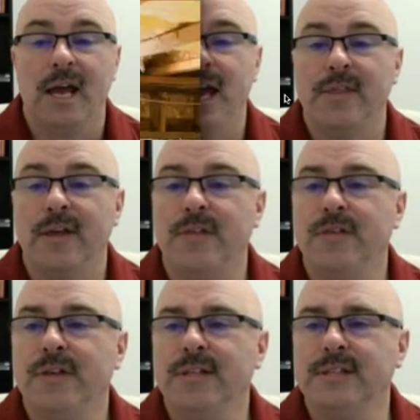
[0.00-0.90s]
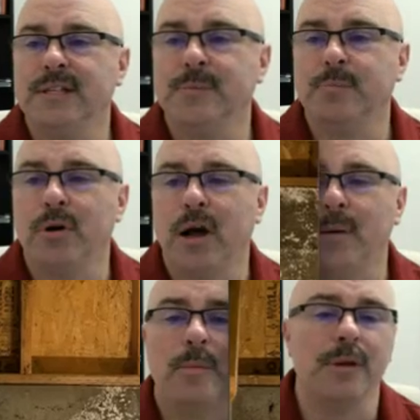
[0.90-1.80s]
And then this is
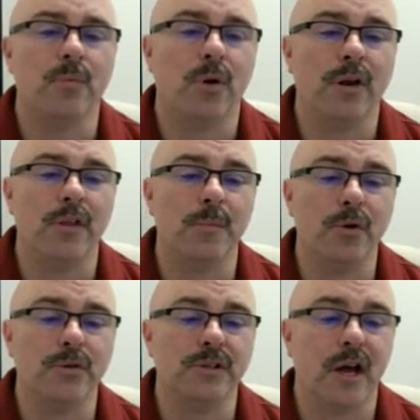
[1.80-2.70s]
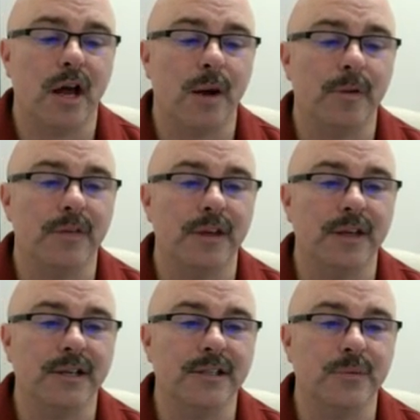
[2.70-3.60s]
probably one of the most common
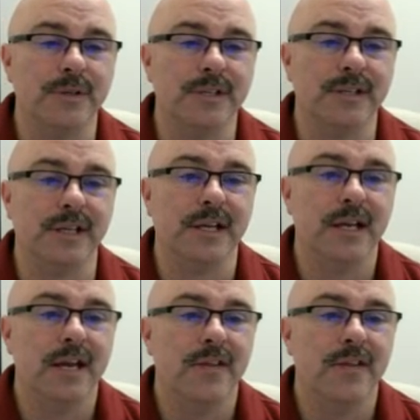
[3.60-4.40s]
things that we see.